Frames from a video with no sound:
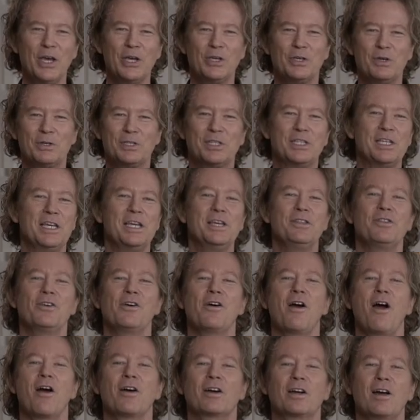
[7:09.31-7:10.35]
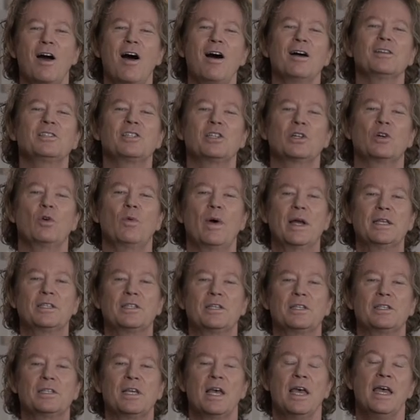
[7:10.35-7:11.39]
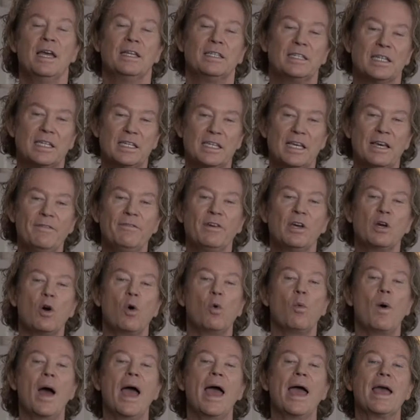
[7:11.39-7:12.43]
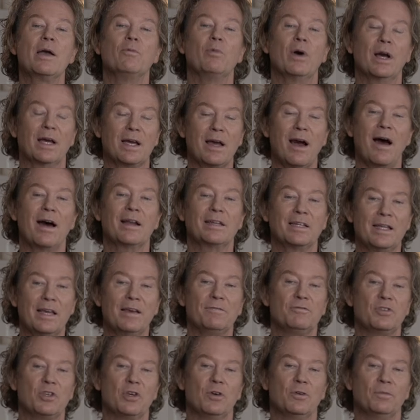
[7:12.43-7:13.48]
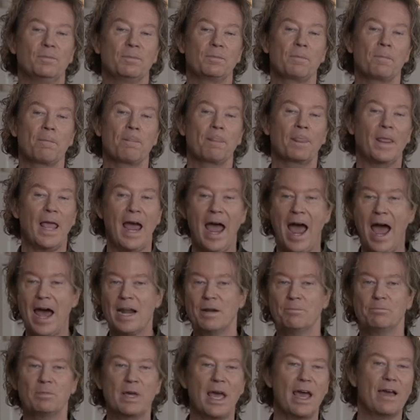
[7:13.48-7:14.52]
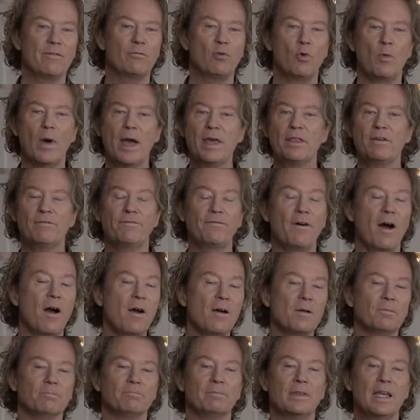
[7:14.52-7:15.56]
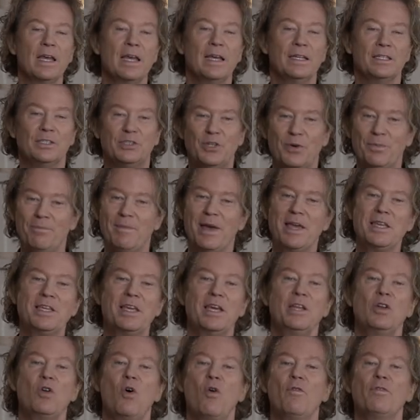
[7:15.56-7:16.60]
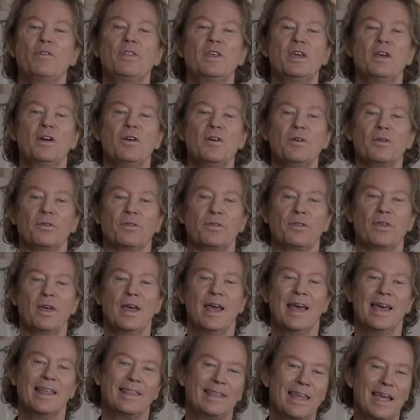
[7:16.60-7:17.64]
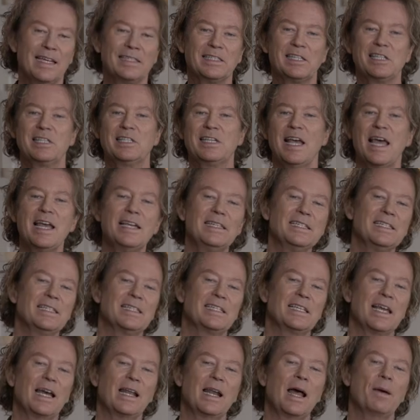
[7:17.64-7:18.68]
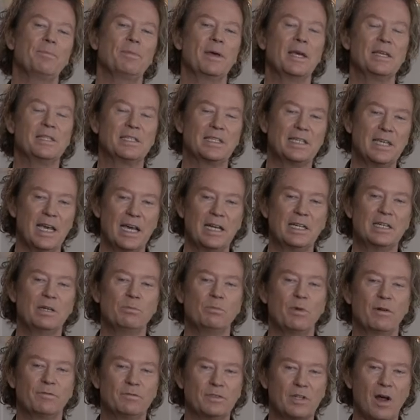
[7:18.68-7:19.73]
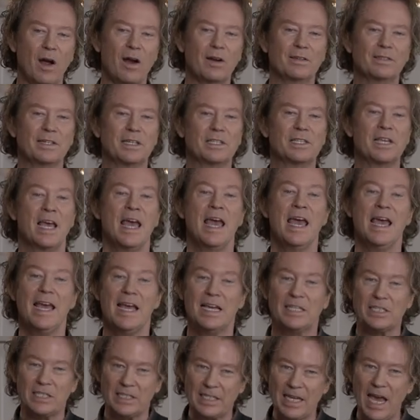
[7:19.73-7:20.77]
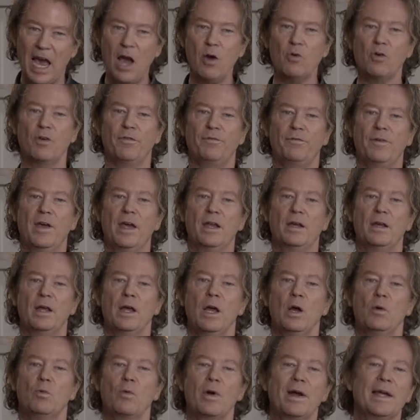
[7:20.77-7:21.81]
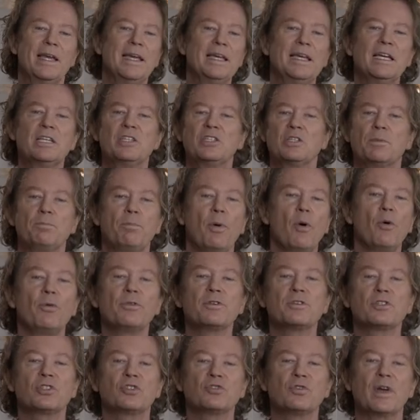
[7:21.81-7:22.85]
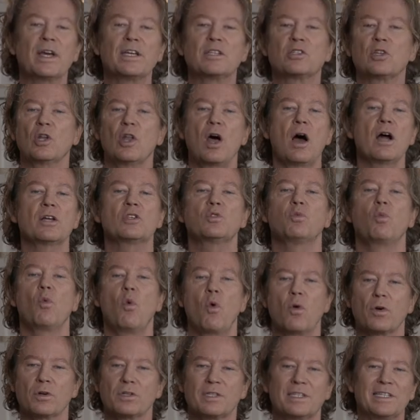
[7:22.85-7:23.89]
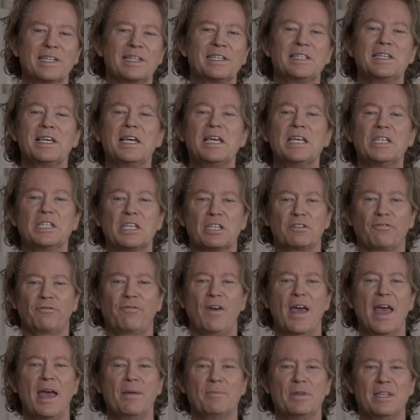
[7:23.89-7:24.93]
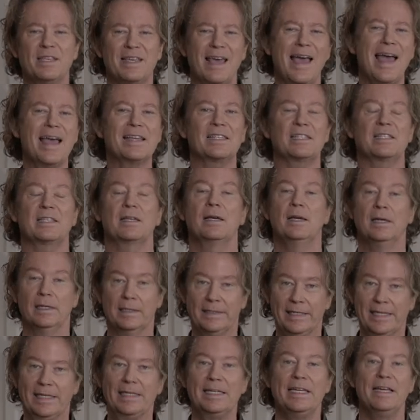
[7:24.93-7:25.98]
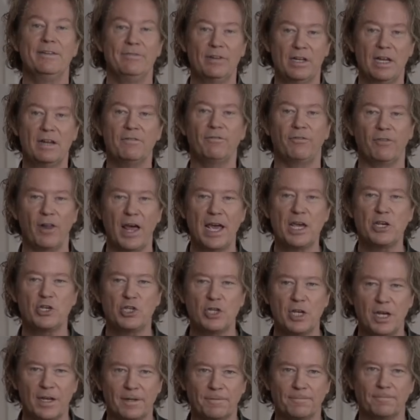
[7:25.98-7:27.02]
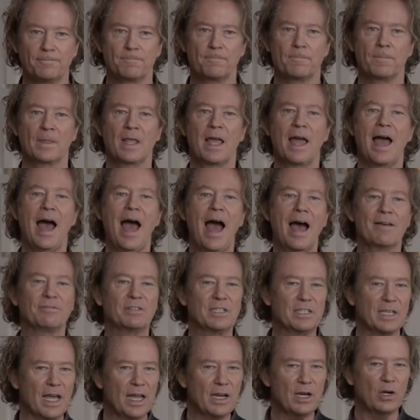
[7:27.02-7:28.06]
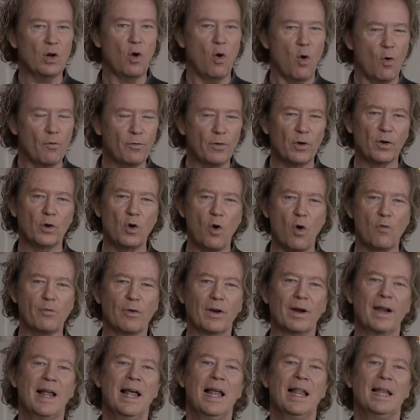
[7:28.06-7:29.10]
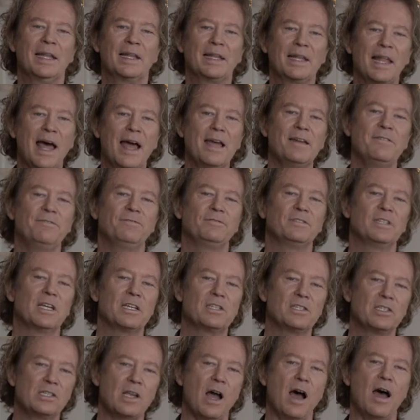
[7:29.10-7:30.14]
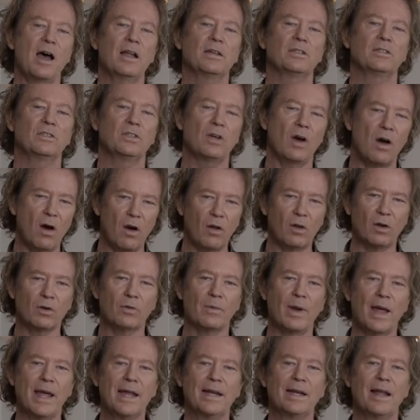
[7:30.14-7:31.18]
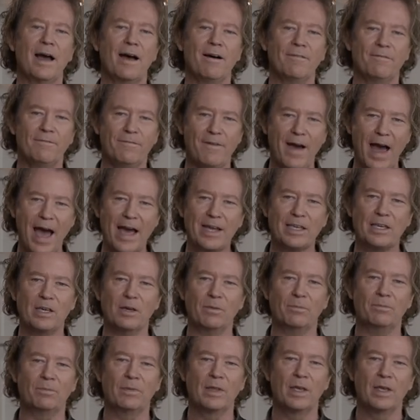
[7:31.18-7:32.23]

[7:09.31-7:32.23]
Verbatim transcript: You see, there are consequences to giving away what God gives you. Adam gave away the farm, dominion over the earth. Then Satan set up his kingdom of darkness. It's a counterfeit where he gets to pull the strings, launch wars, diseases, famine, yes, even inflation. I've said it over and over life does not tolerate a vacuum.